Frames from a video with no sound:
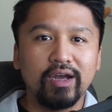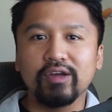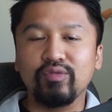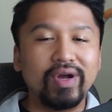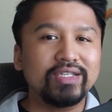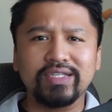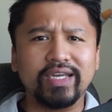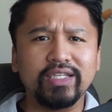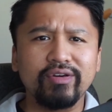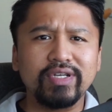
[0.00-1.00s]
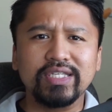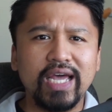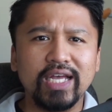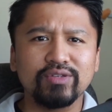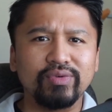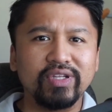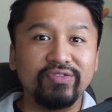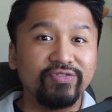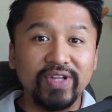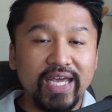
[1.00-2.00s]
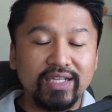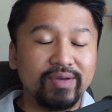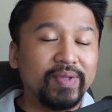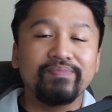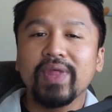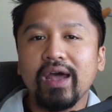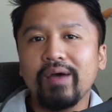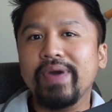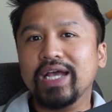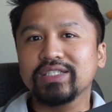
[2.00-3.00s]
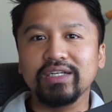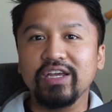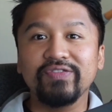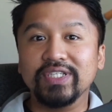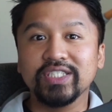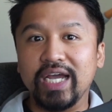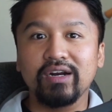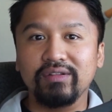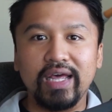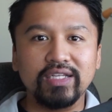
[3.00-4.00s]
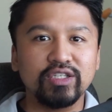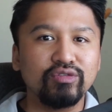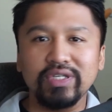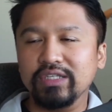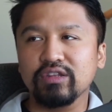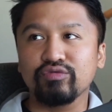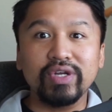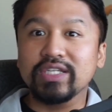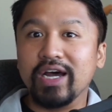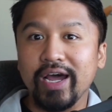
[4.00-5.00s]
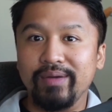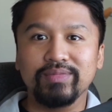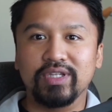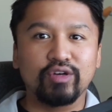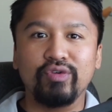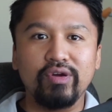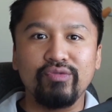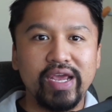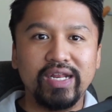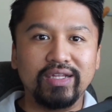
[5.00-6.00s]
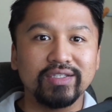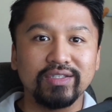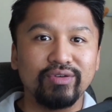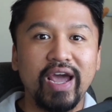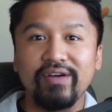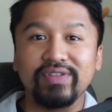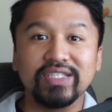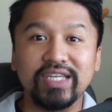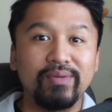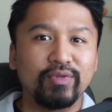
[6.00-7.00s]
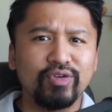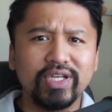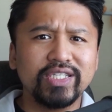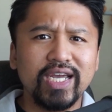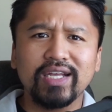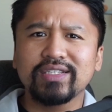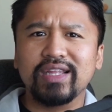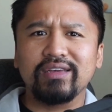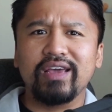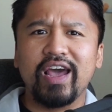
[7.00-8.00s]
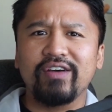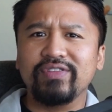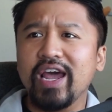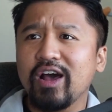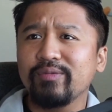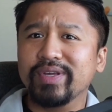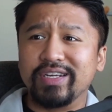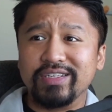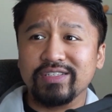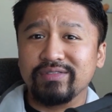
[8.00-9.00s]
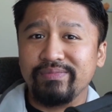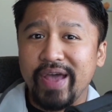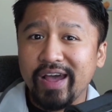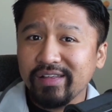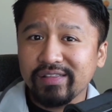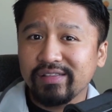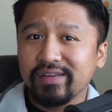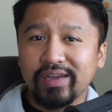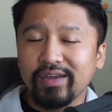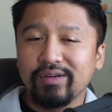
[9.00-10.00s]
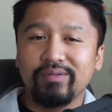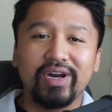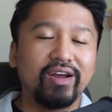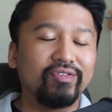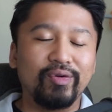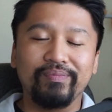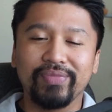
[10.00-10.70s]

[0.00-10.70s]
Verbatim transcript: Otherwise, secondary stats would inflate. I mean, imagine if in Shadowlands you need three times the crit rating to have the same crit chance that you have now because math? Whatever.